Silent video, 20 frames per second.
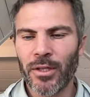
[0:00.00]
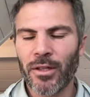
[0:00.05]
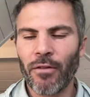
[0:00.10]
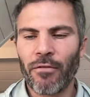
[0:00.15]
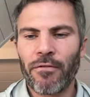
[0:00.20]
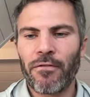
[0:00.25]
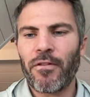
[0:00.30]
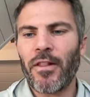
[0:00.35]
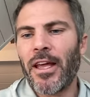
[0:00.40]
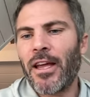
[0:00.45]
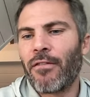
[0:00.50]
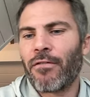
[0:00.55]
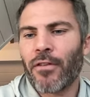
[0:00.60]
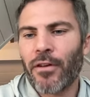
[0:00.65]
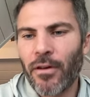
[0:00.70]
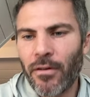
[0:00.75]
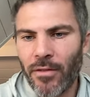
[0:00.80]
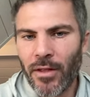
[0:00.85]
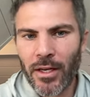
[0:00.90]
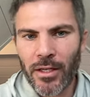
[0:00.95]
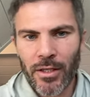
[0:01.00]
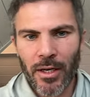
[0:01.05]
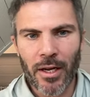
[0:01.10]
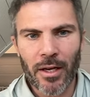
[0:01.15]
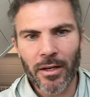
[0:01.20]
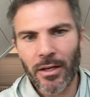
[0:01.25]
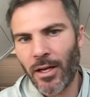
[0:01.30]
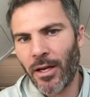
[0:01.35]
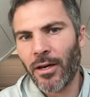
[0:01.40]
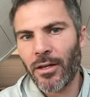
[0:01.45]
flavor of that
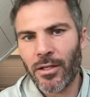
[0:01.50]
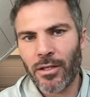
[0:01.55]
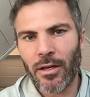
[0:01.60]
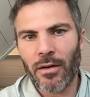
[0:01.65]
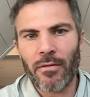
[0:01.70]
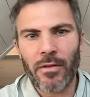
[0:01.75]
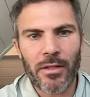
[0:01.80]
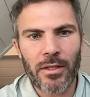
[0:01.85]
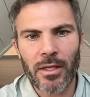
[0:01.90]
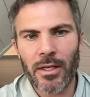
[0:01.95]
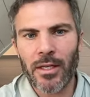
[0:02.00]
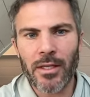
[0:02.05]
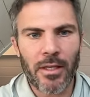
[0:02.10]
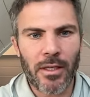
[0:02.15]
childcare service is.